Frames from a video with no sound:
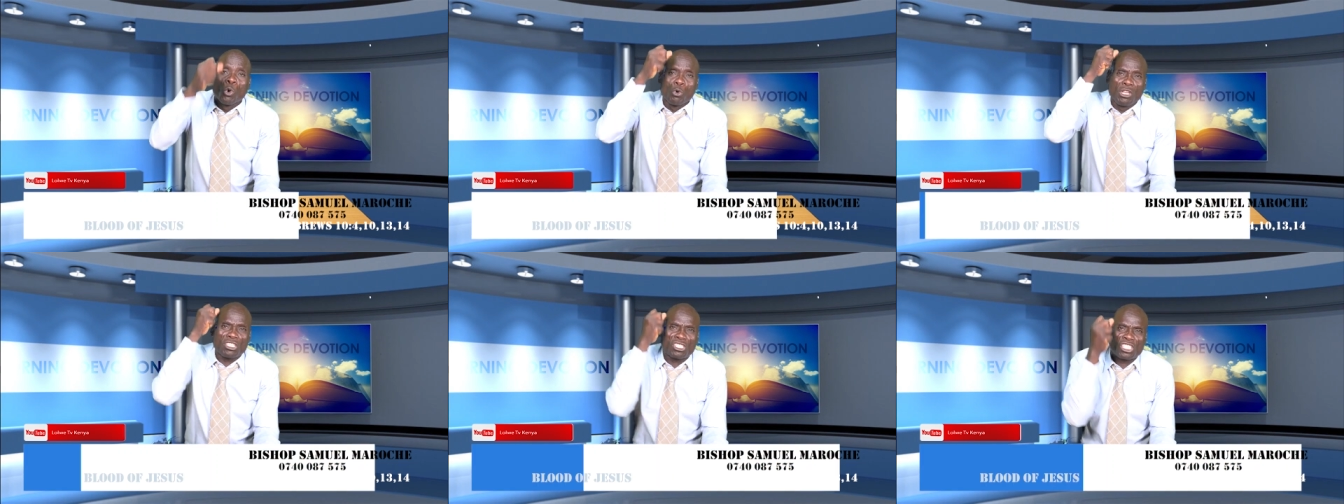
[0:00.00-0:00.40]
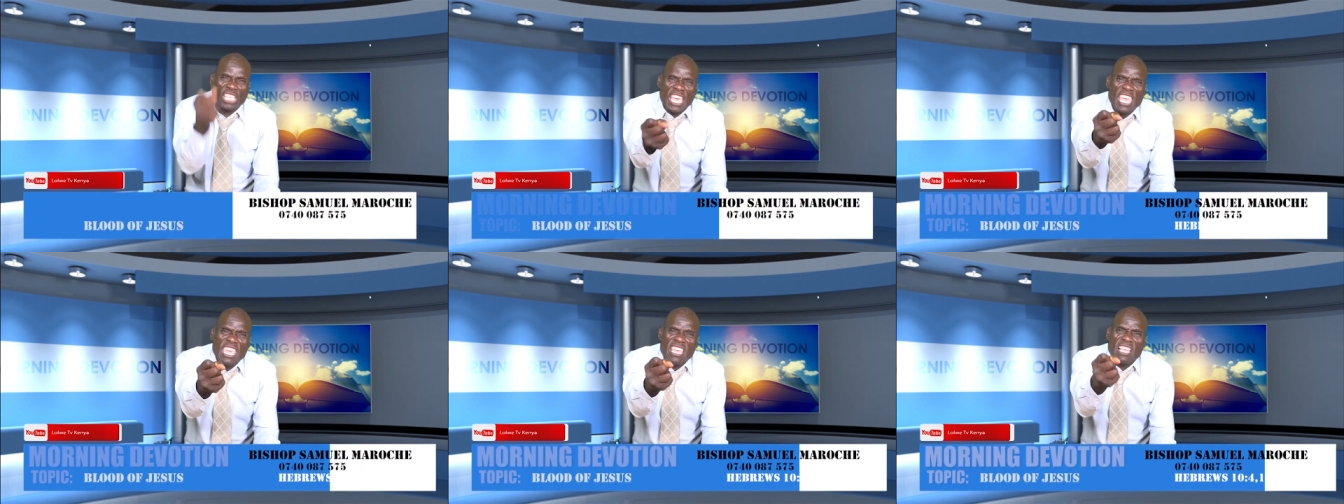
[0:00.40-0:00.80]
We're
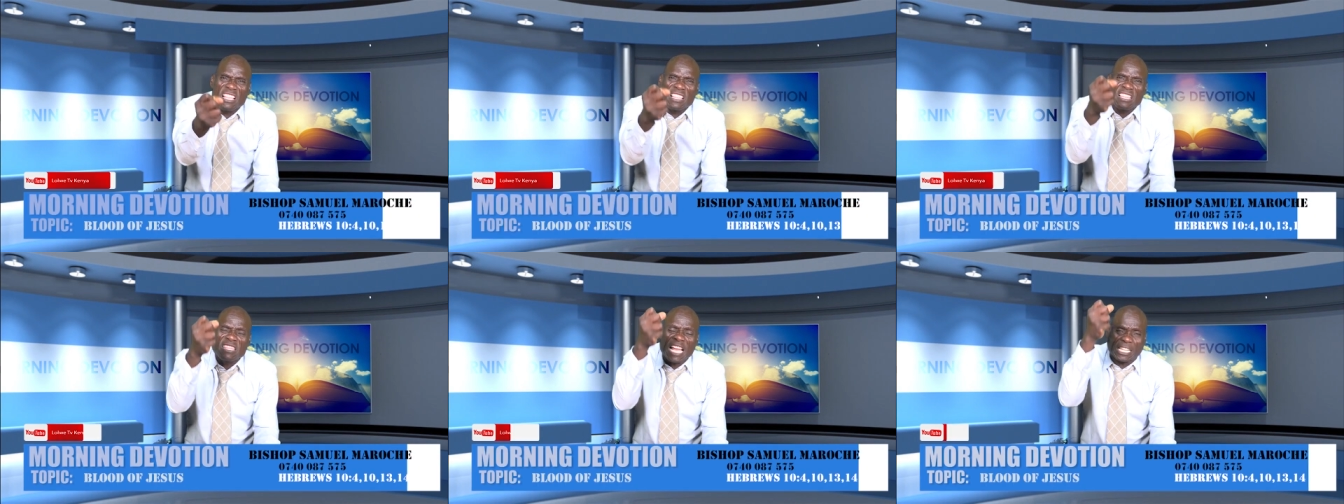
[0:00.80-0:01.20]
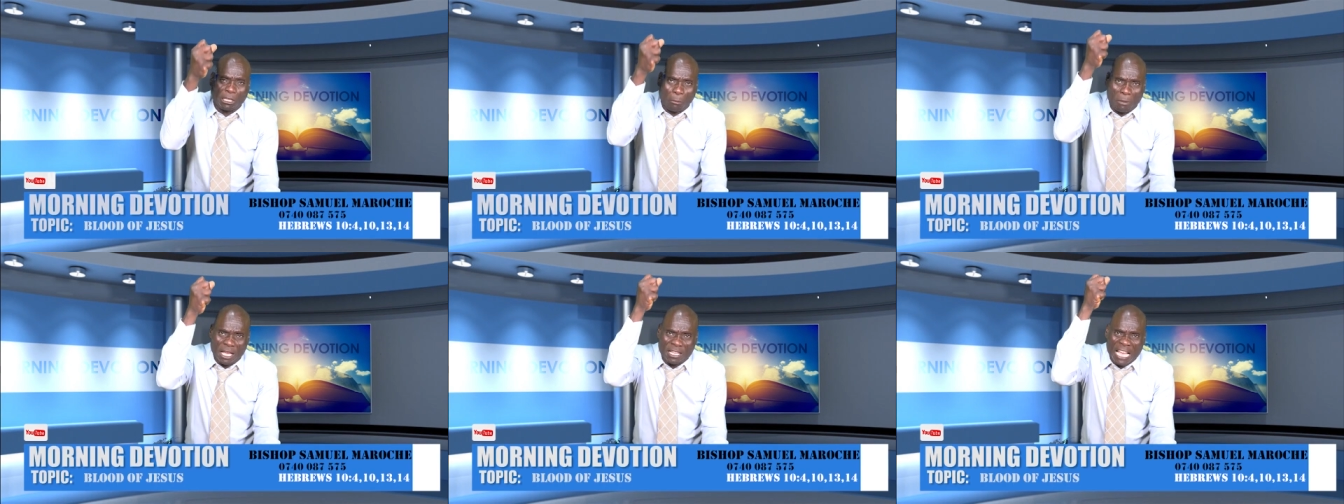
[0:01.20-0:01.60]
seeing that
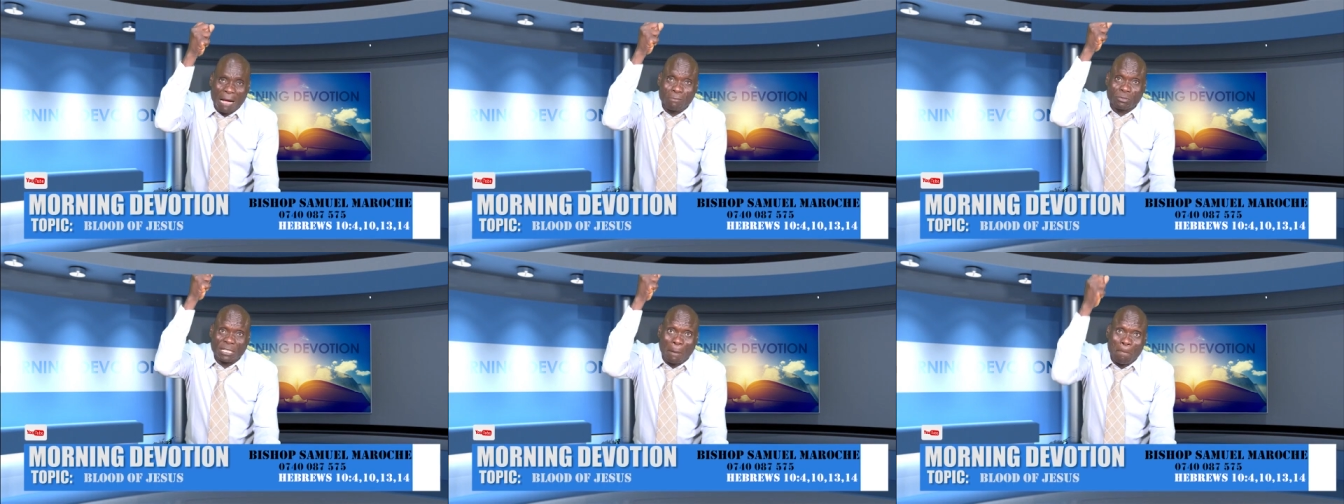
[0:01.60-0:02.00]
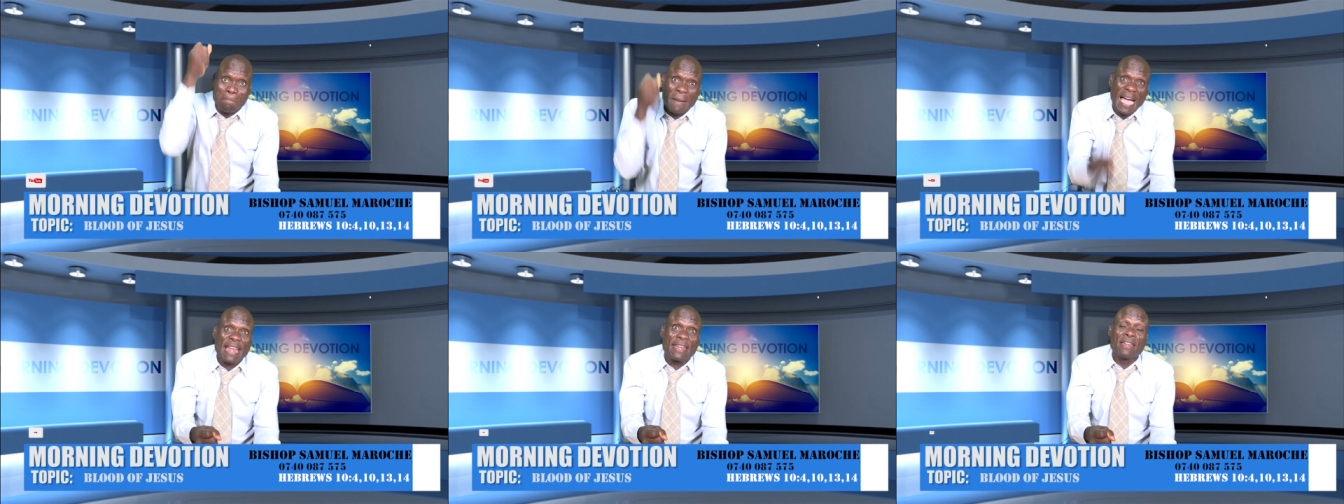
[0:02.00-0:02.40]
he becomes a
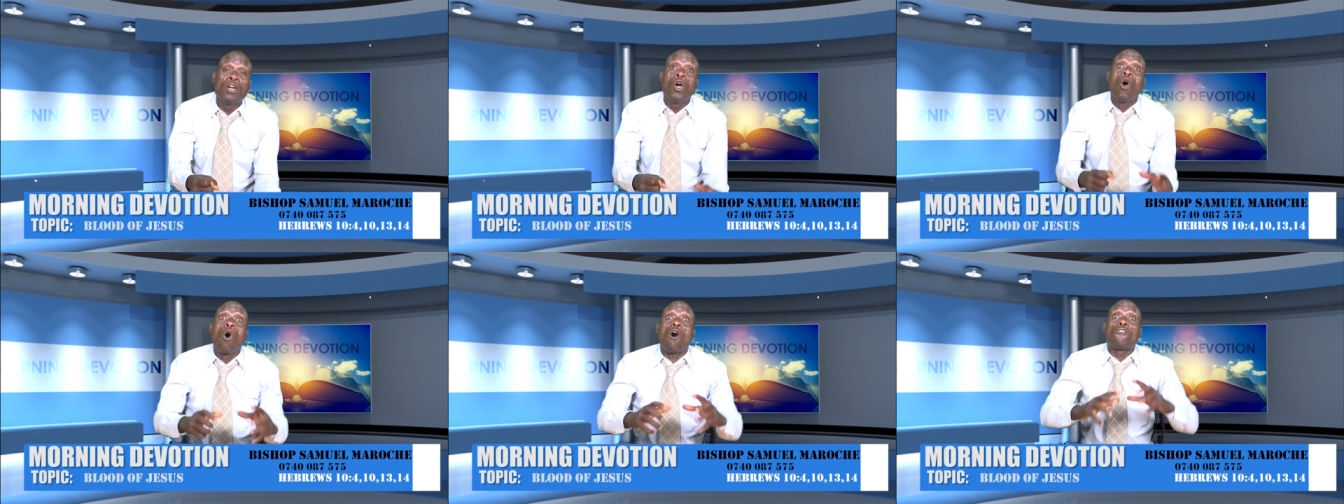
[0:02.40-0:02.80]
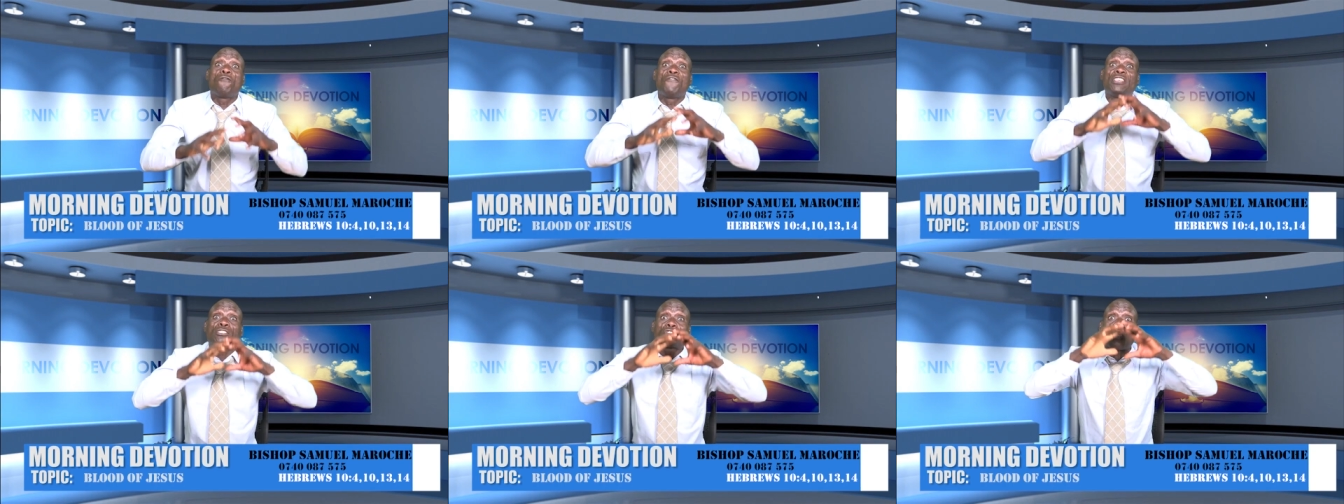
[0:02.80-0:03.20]
man
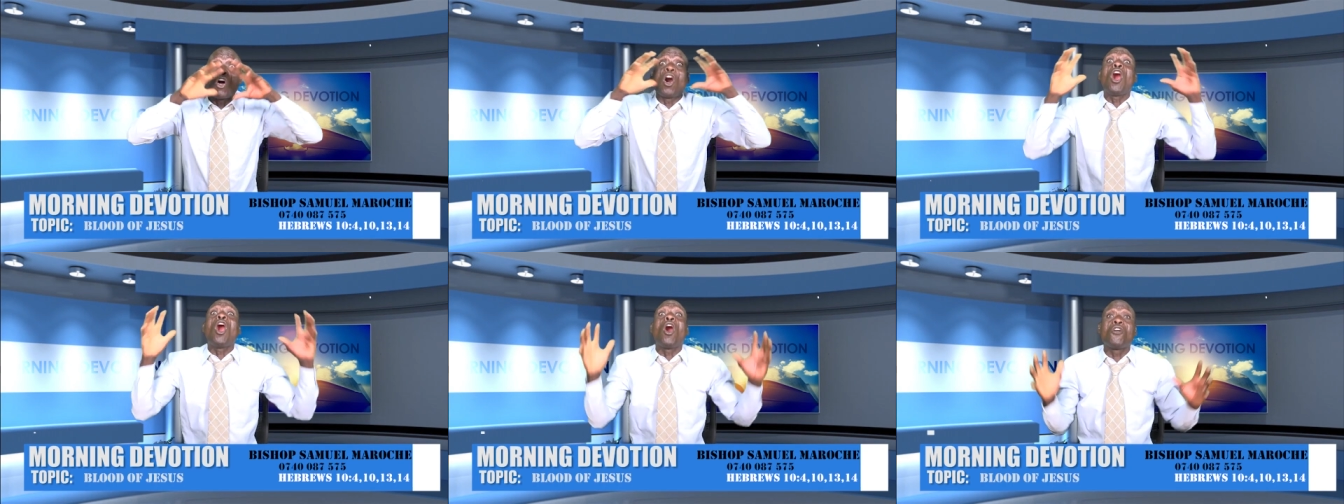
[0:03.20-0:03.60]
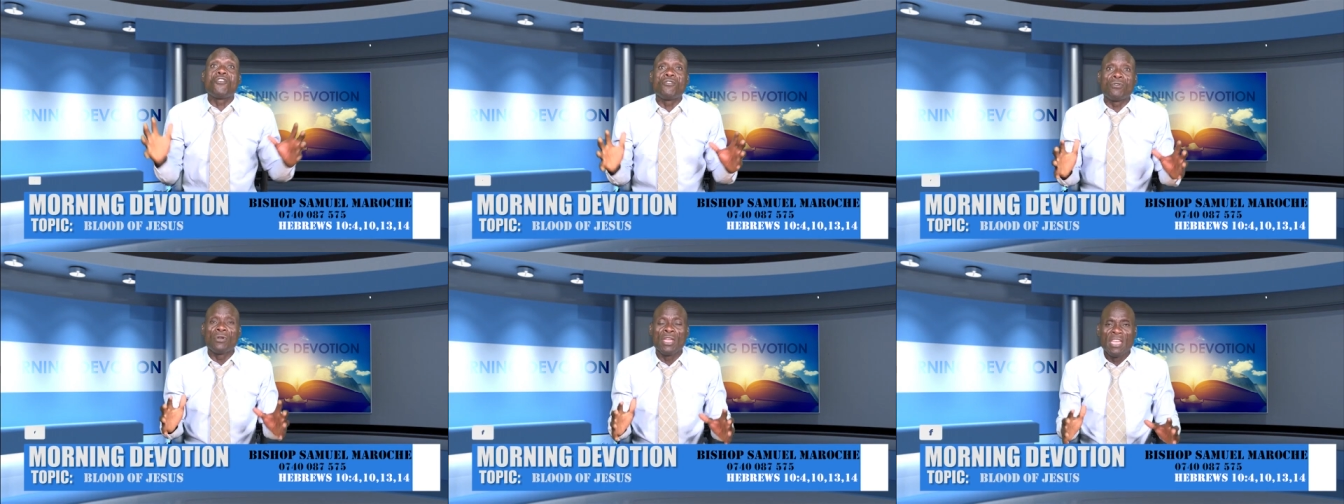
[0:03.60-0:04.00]
of his
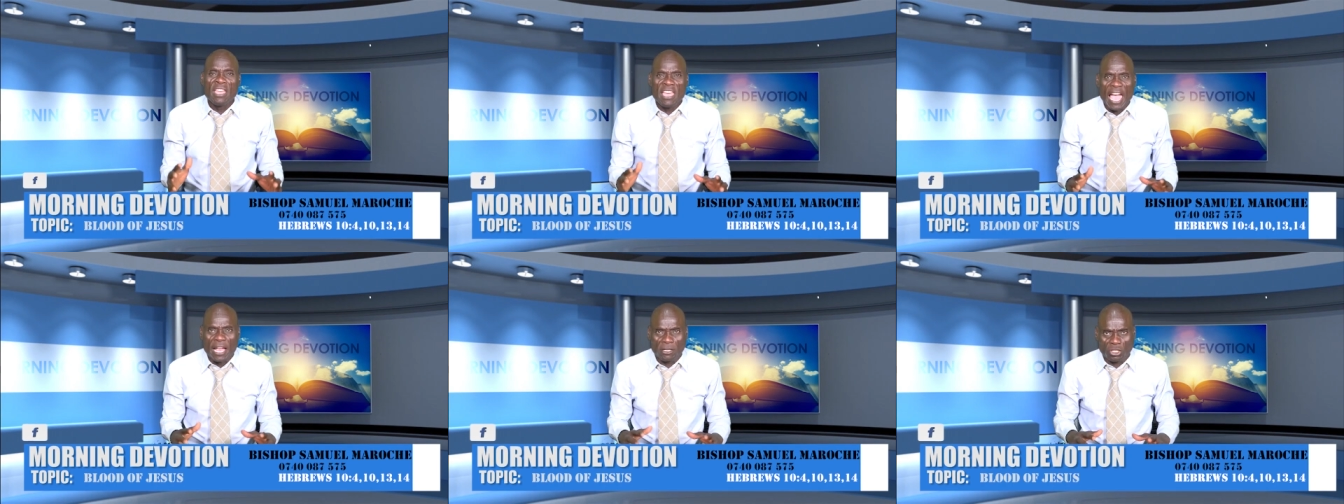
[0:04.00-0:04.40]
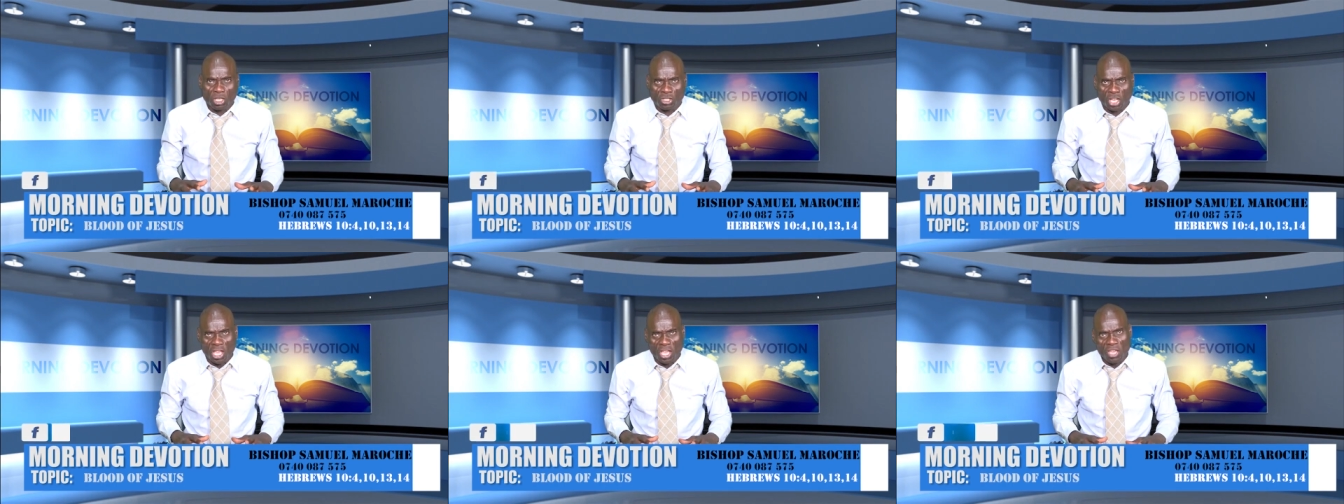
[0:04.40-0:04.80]
own
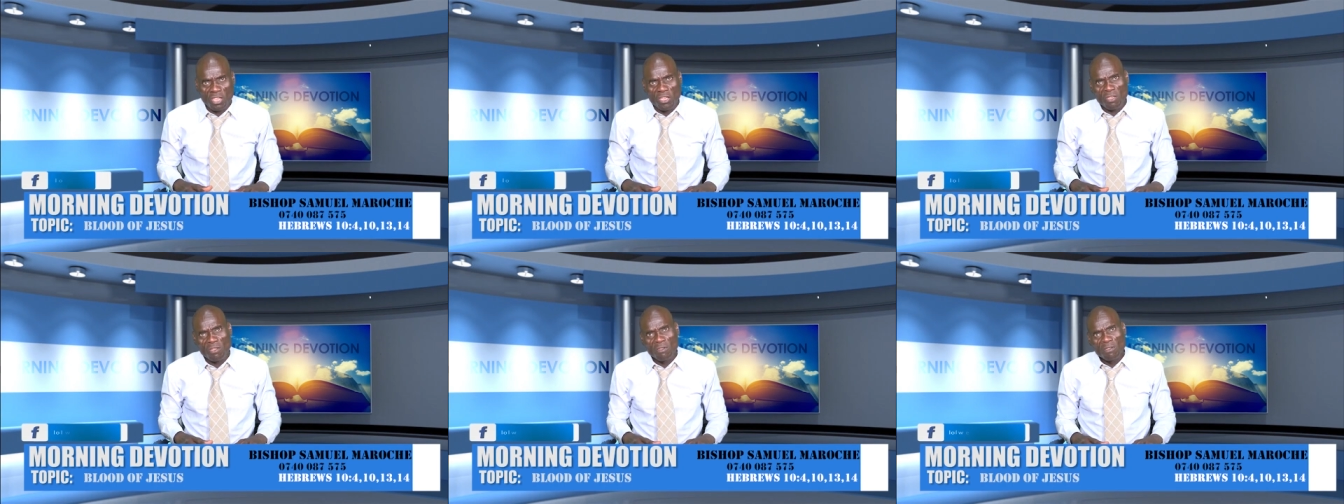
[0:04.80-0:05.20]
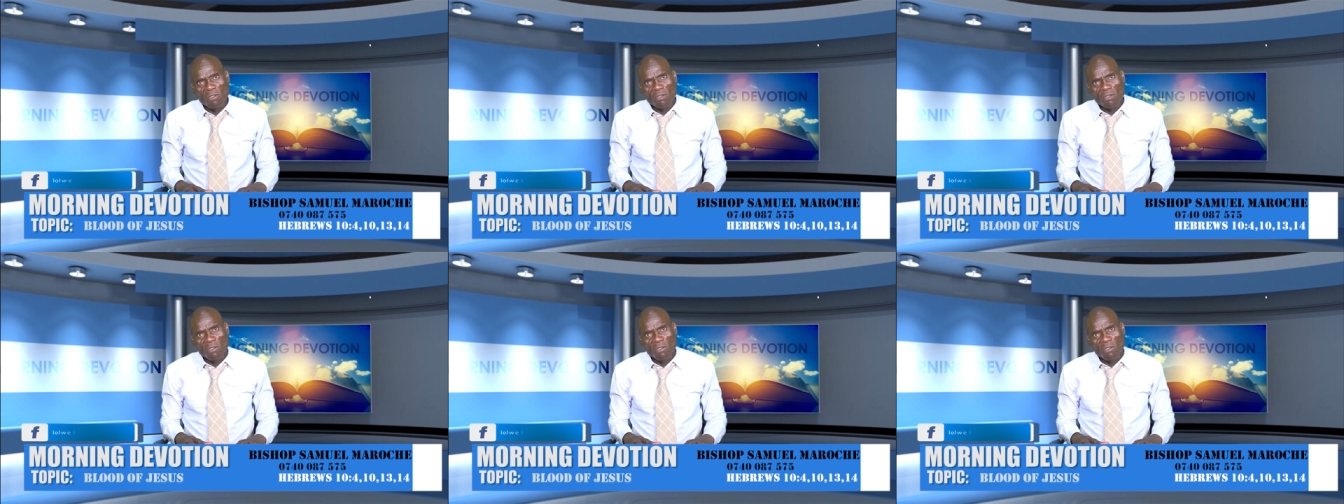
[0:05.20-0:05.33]
entity.